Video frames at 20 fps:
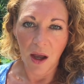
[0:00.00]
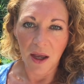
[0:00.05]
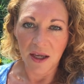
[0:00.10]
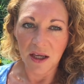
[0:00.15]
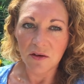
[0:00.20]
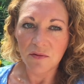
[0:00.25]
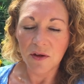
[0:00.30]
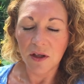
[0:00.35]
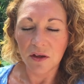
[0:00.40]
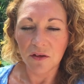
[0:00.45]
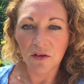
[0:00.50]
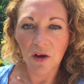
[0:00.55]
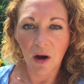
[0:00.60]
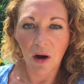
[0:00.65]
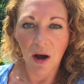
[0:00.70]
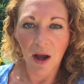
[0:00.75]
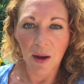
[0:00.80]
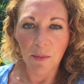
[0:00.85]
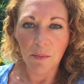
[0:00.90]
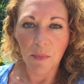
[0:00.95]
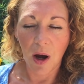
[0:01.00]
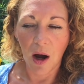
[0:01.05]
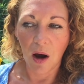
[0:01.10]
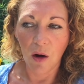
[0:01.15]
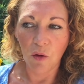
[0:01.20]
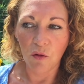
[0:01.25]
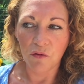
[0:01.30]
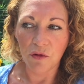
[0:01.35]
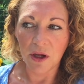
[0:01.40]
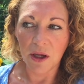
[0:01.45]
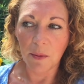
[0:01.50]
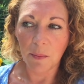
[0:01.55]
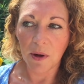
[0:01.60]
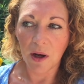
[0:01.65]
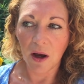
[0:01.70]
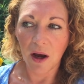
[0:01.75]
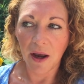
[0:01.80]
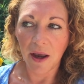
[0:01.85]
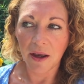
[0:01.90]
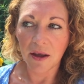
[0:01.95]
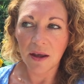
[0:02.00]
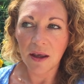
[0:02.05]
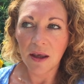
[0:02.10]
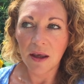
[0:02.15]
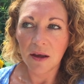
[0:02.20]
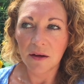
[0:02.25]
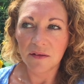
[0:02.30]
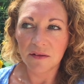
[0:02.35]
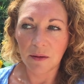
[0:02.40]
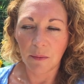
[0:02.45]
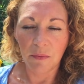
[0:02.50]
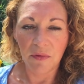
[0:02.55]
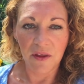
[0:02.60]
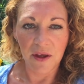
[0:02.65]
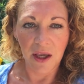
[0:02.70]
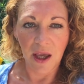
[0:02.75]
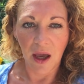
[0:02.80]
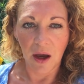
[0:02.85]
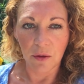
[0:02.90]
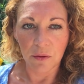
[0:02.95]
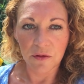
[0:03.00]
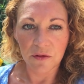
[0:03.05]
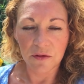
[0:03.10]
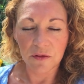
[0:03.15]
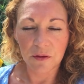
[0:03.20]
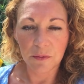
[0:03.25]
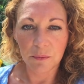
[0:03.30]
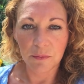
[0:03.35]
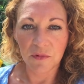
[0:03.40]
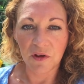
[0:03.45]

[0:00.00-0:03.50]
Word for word: evening time I'll reapply something else.